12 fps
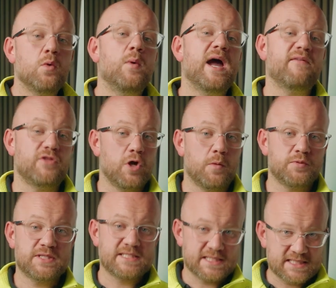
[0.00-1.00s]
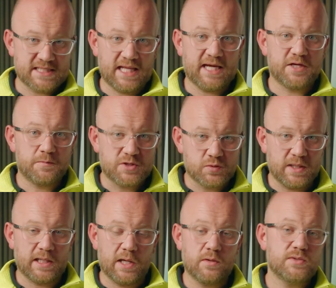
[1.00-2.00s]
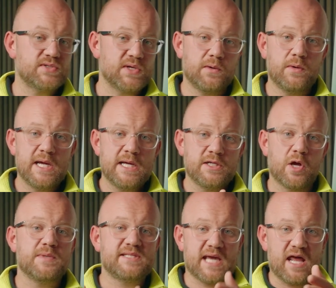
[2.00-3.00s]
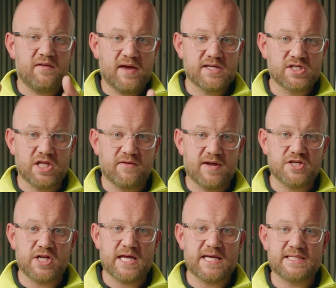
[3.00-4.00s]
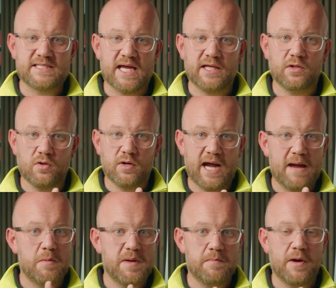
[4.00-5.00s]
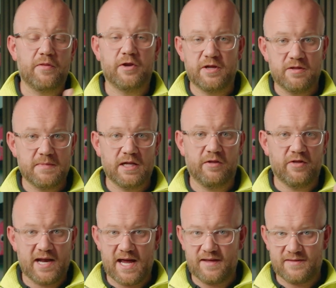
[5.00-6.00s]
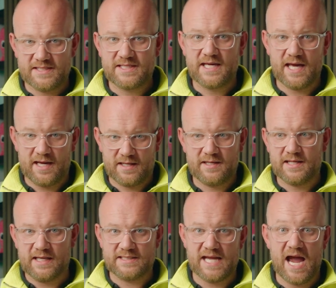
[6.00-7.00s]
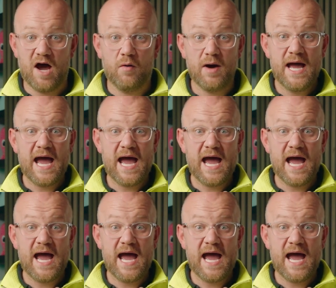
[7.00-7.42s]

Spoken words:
We have the option to select between loads, so don't be scared of asking your engineer saying, look, I'm a bit bothered in the middle of the night, this kit kicks out,